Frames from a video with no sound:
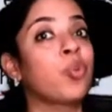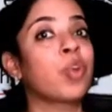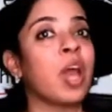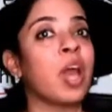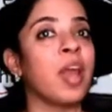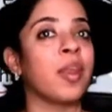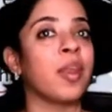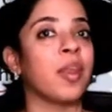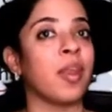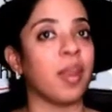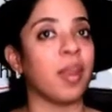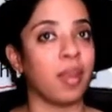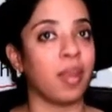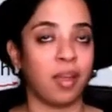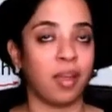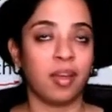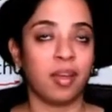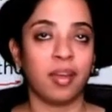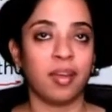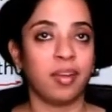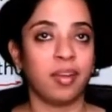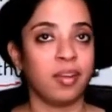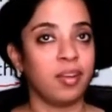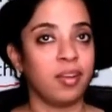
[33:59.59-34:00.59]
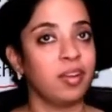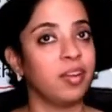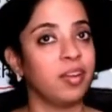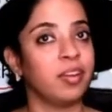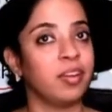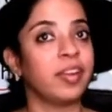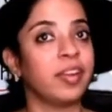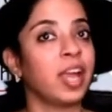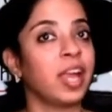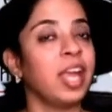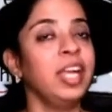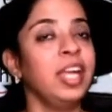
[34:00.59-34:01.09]
run,
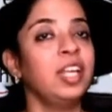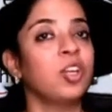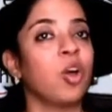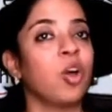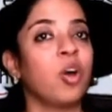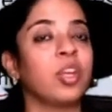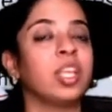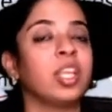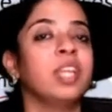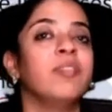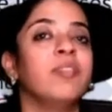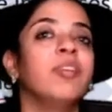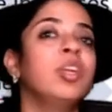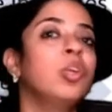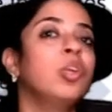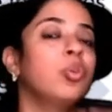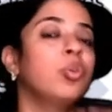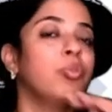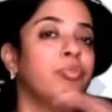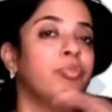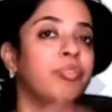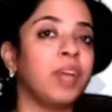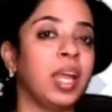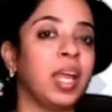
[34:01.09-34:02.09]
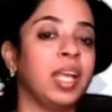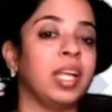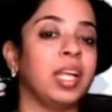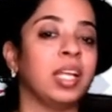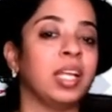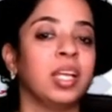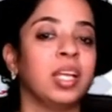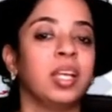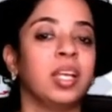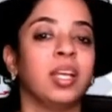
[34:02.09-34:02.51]
right? Or even to fight.